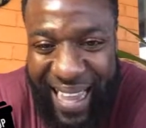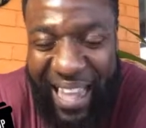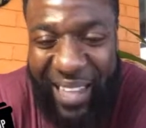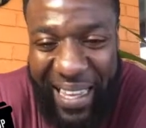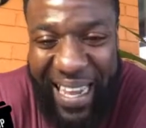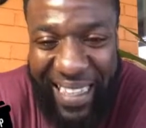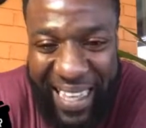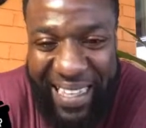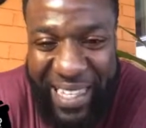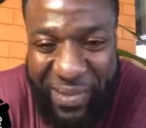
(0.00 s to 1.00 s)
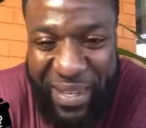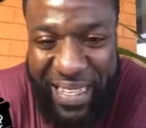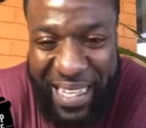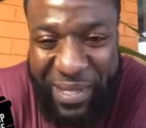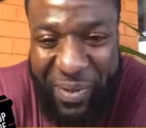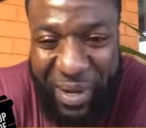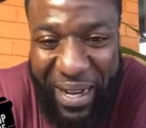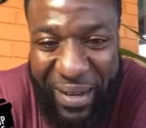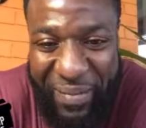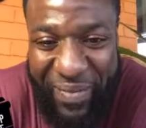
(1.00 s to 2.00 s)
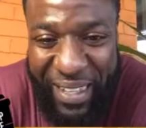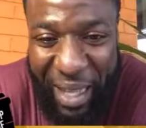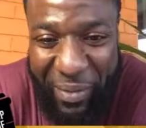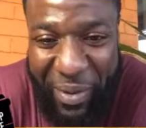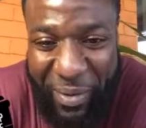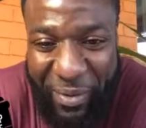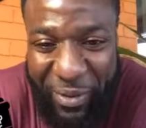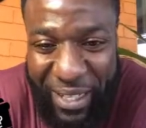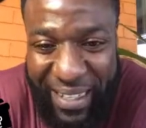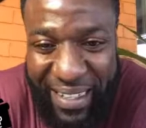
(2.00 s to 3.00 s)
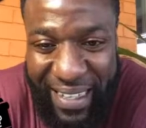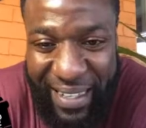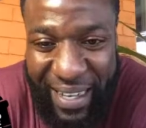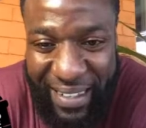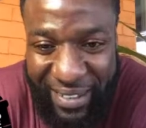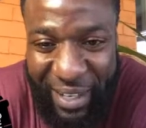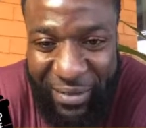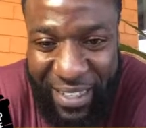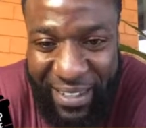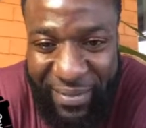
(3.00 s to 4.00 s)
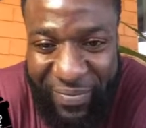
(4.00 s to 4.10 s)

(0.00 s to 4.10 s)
I like it. It's been a lot of people really loved it.